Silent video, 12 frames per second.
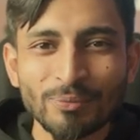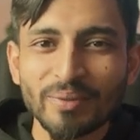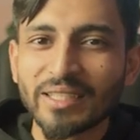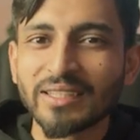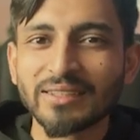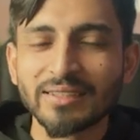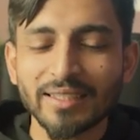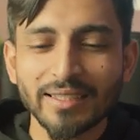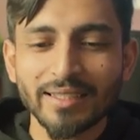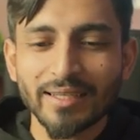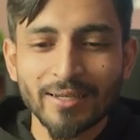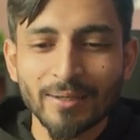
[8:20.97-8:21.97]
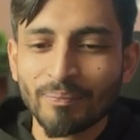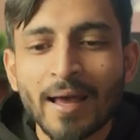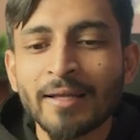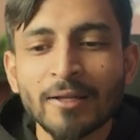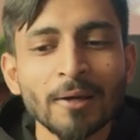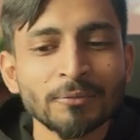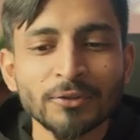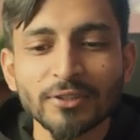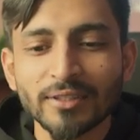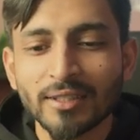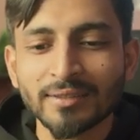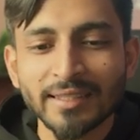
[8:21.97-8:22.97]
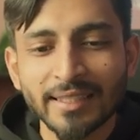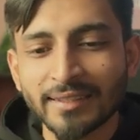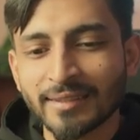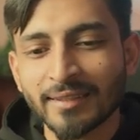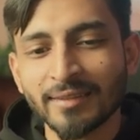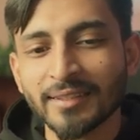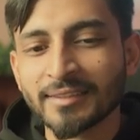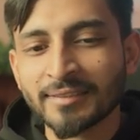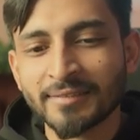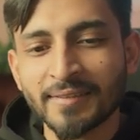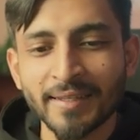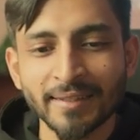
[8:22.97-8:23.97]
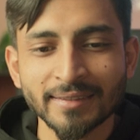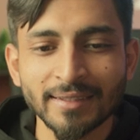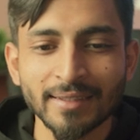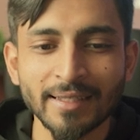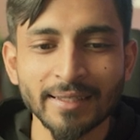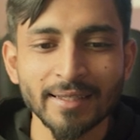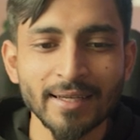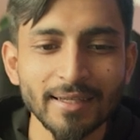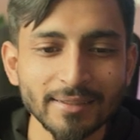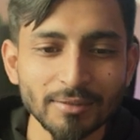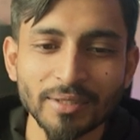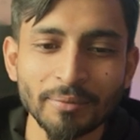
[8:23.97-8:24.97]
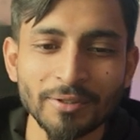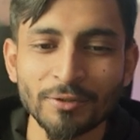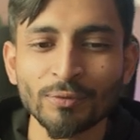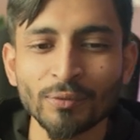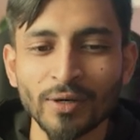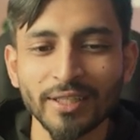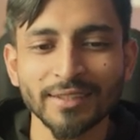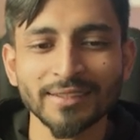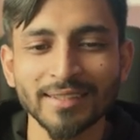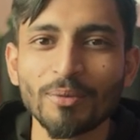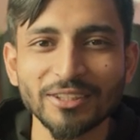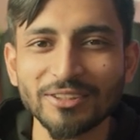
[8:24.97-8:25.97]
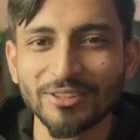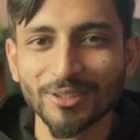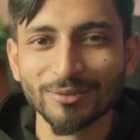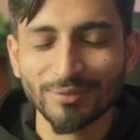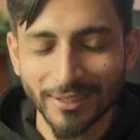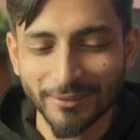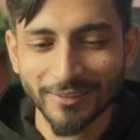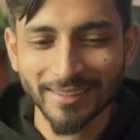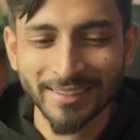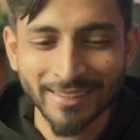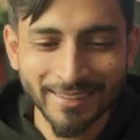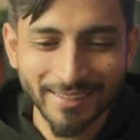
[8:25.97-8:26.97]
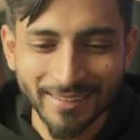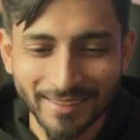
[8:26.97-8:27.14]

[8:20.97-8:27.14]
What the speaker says: But I love to test these things, and like sometimes it works, but don't believe in this.